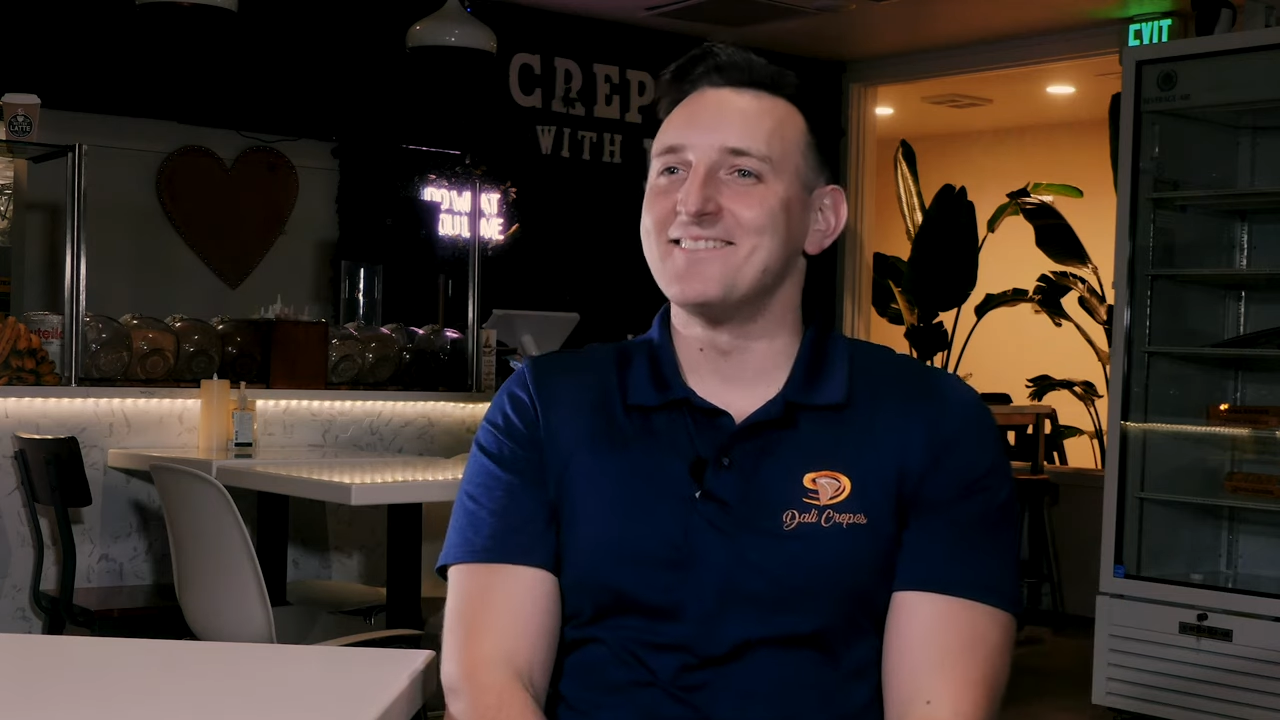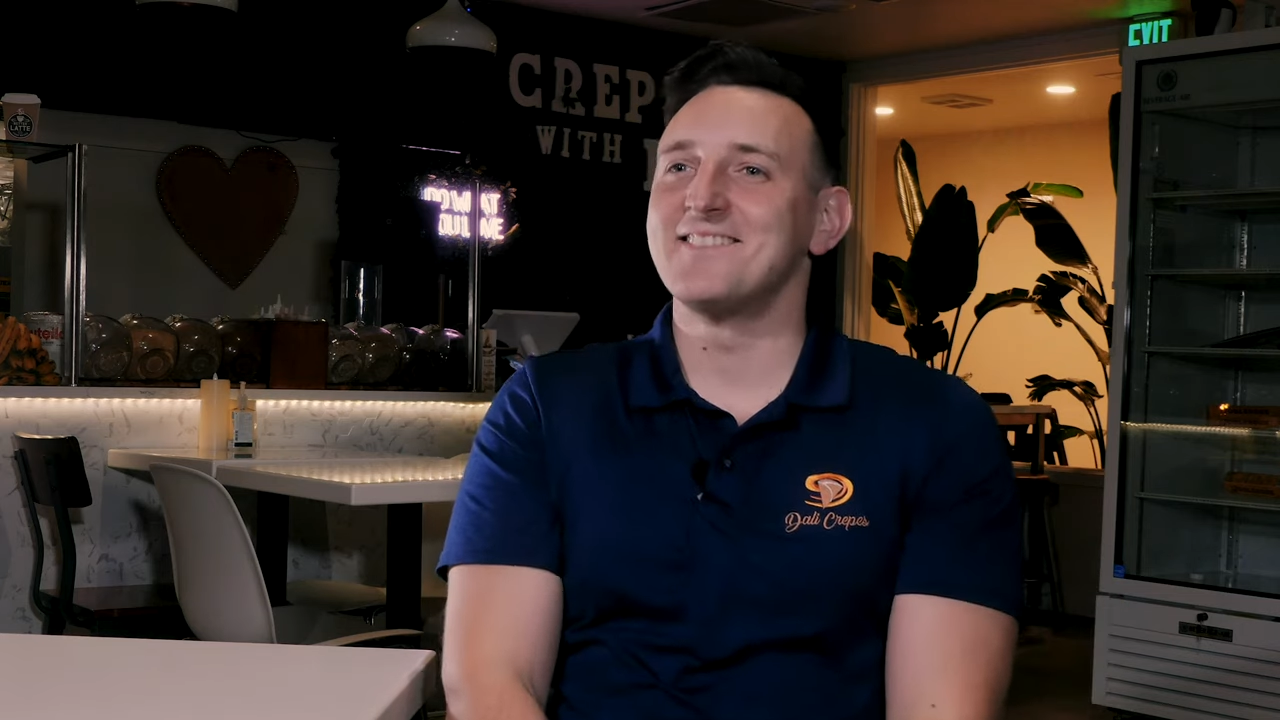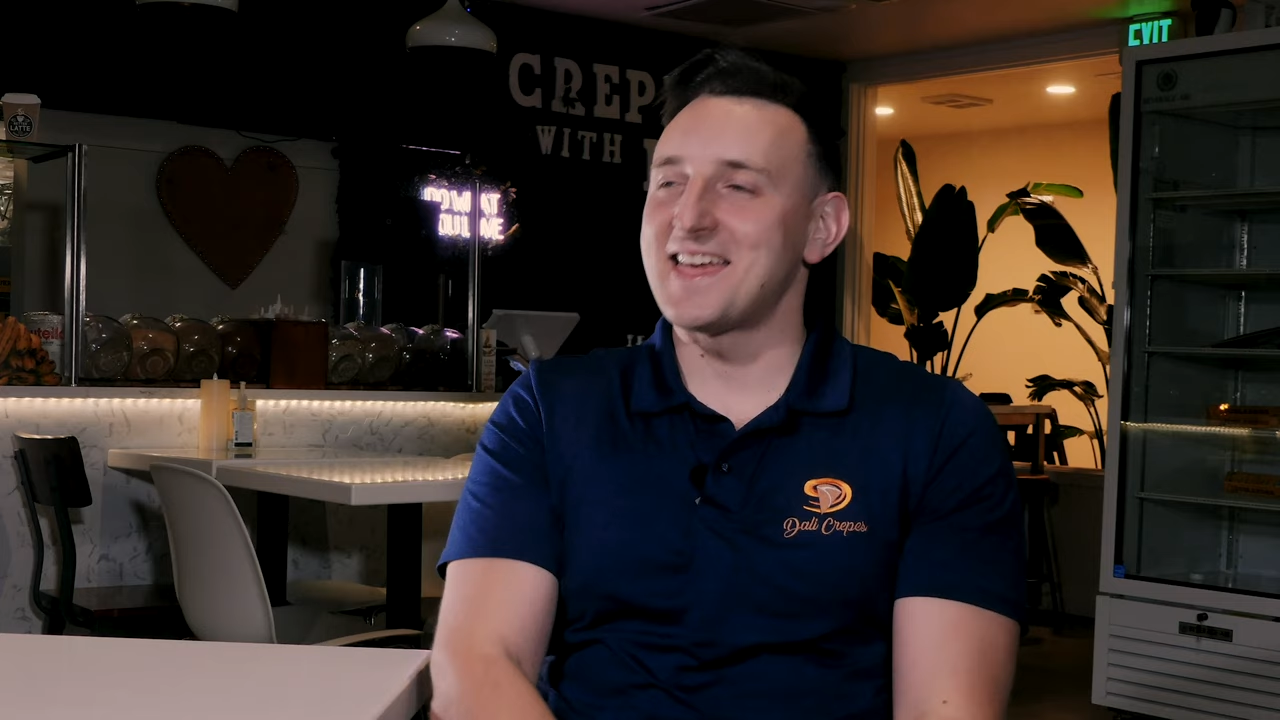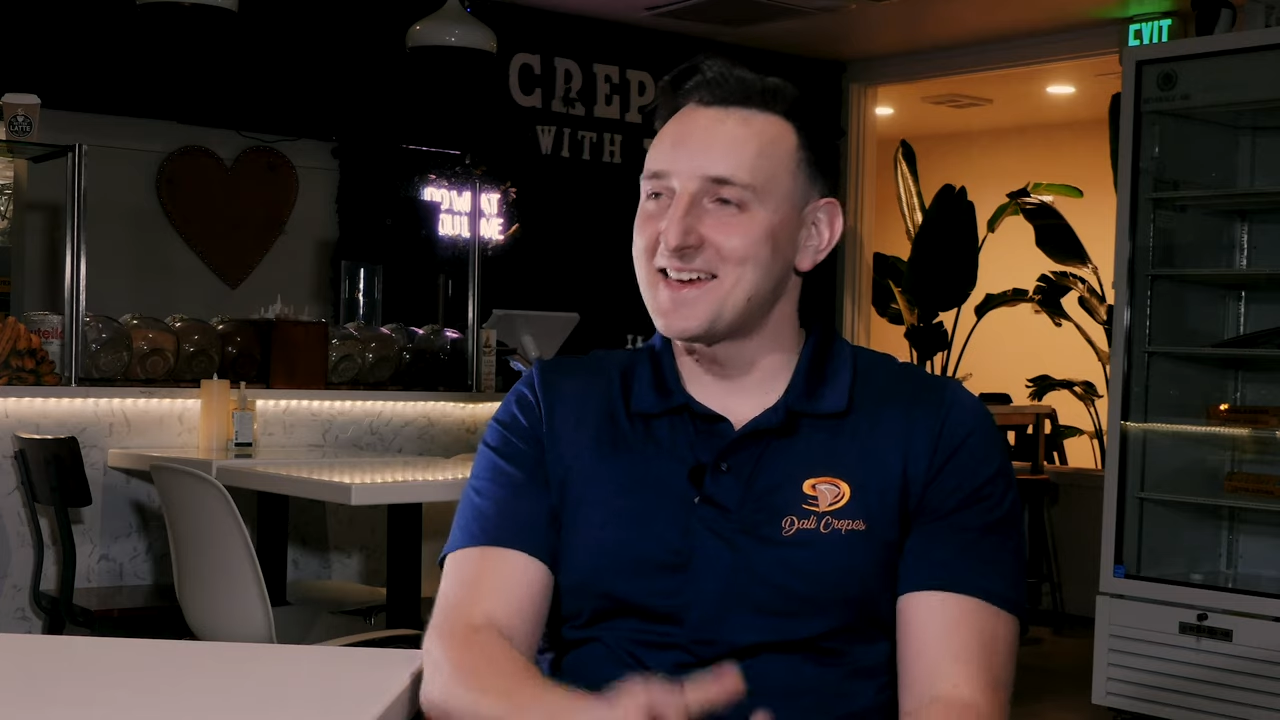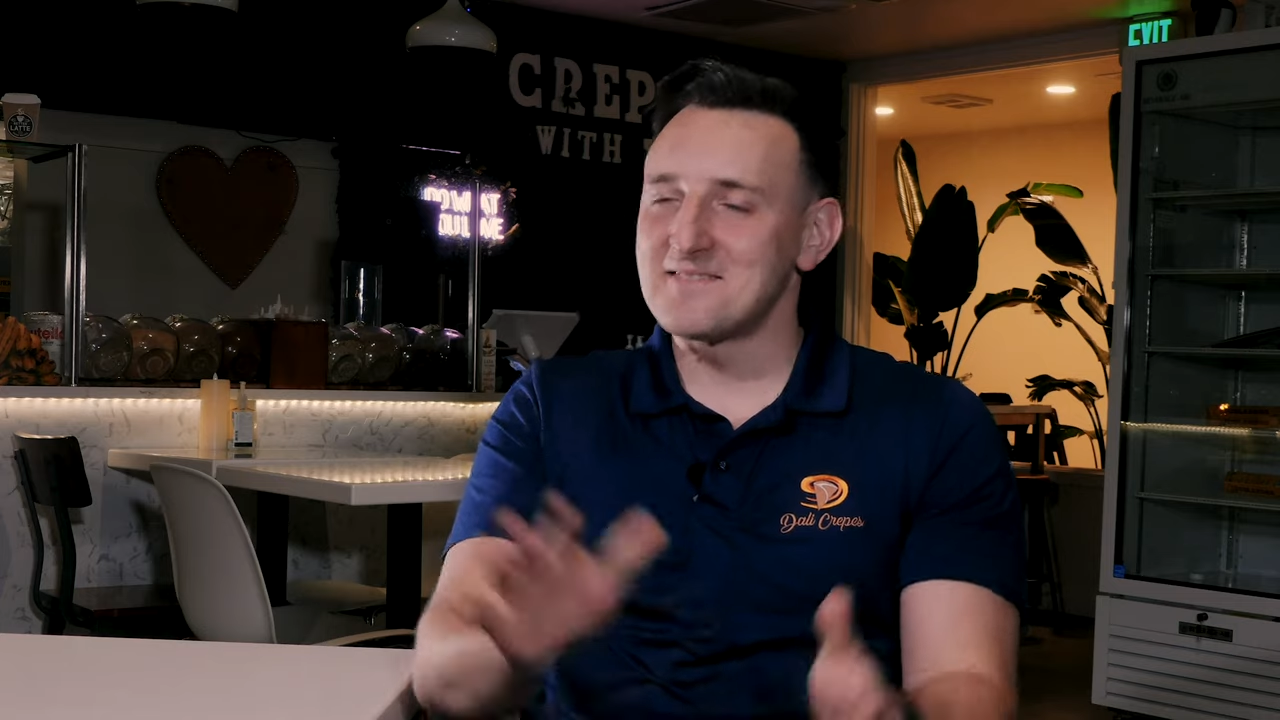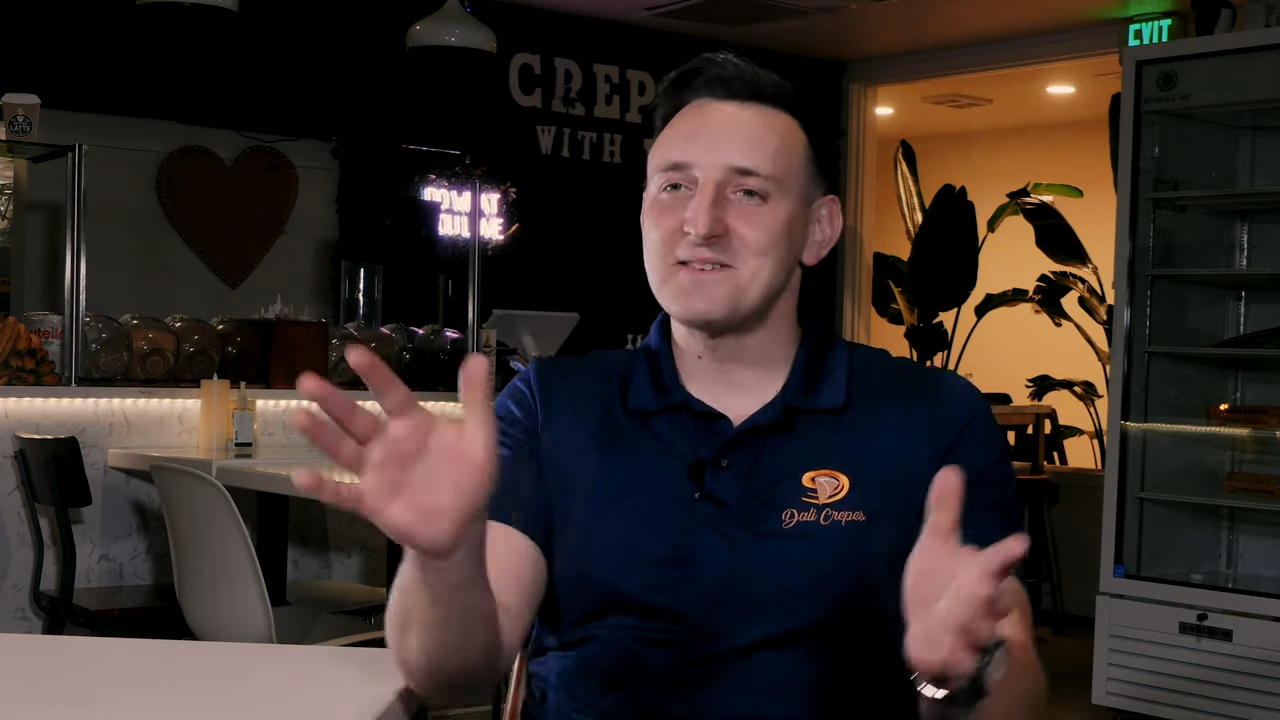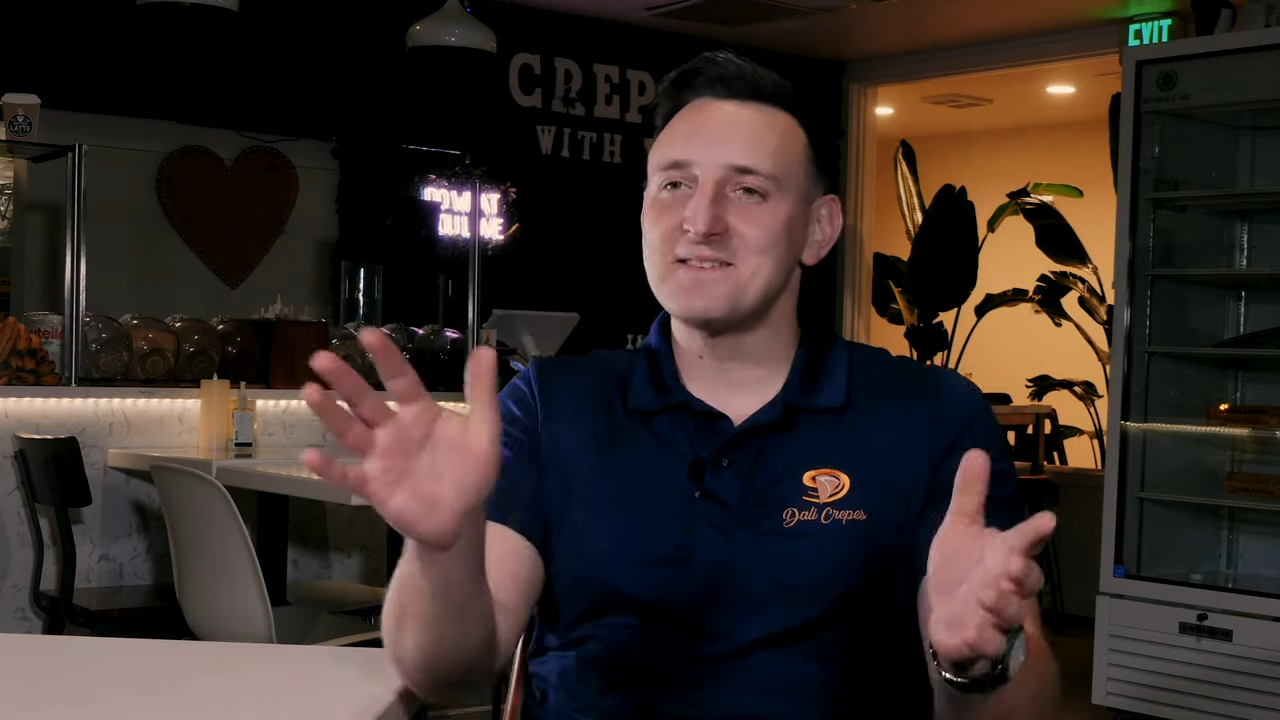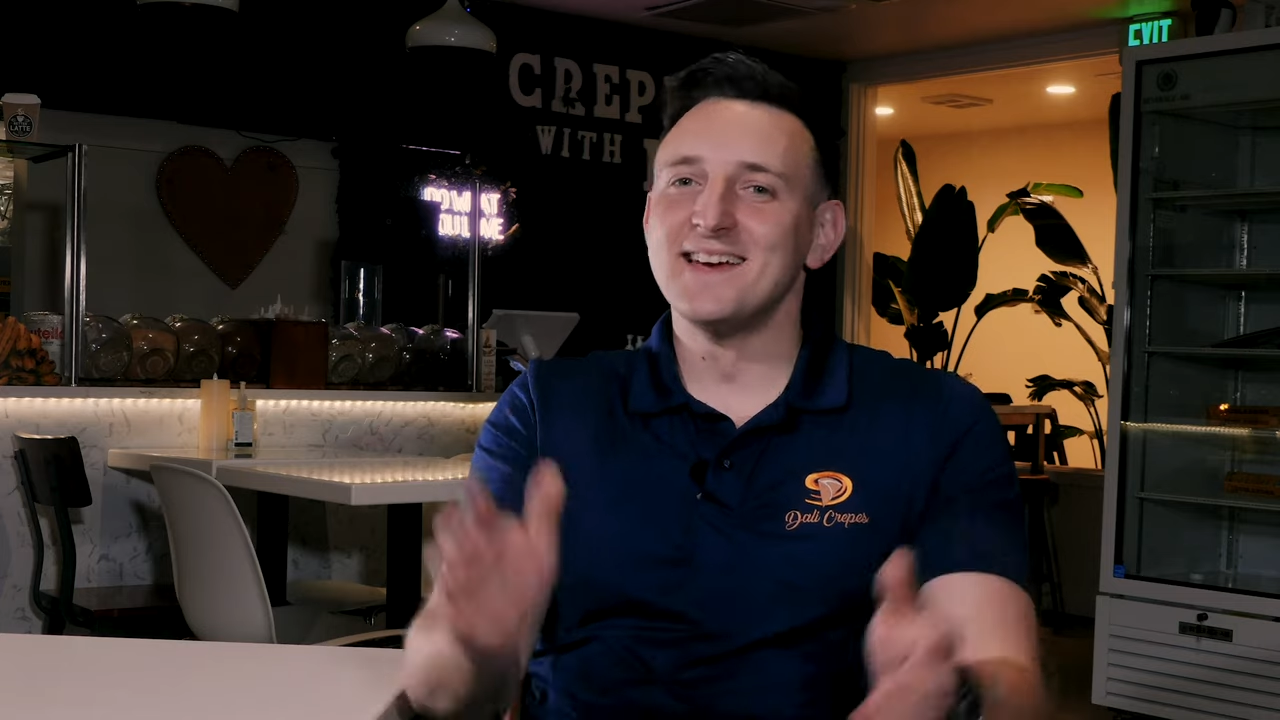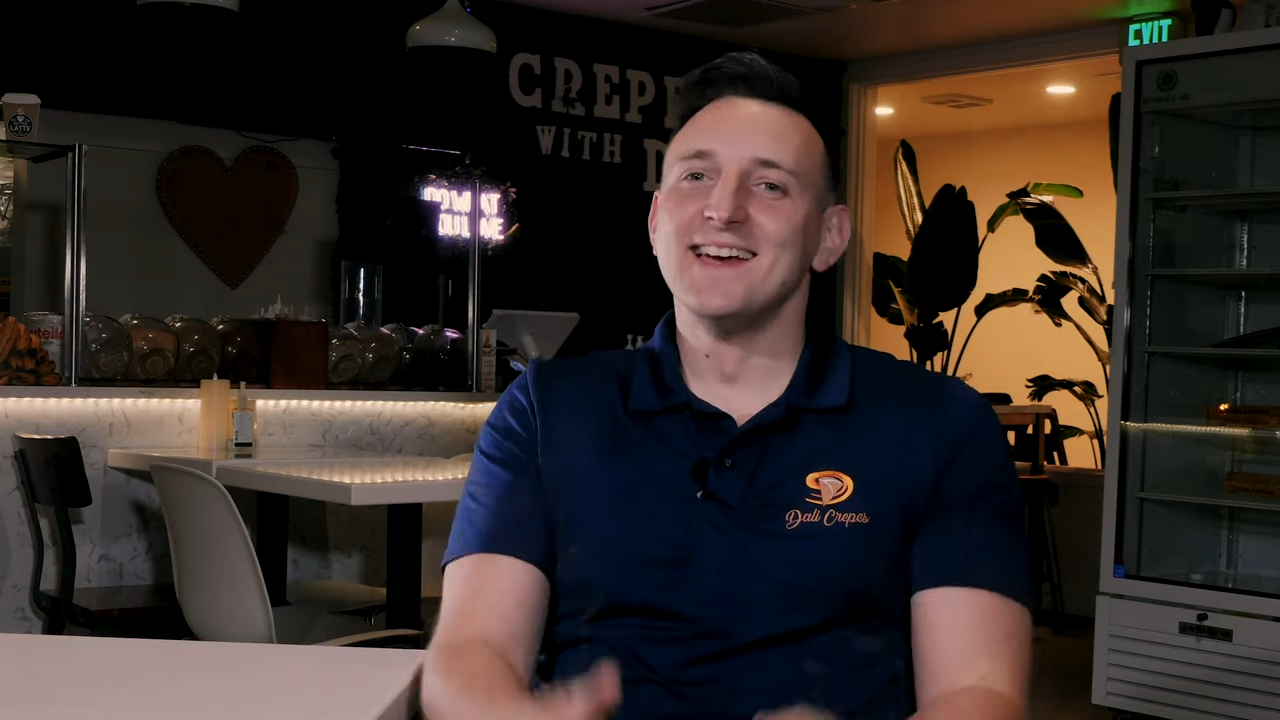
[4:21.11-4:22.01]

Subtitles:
way, and we